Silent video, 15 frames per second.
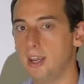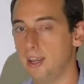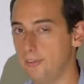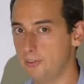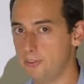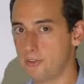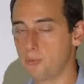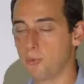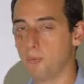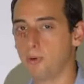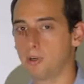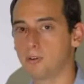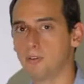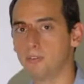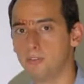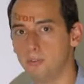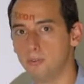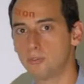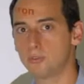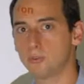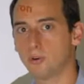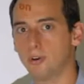And this is what we're going to
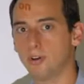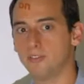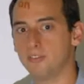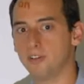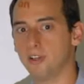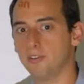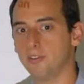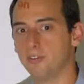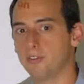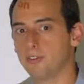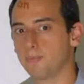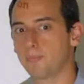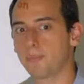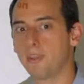use to our advantage.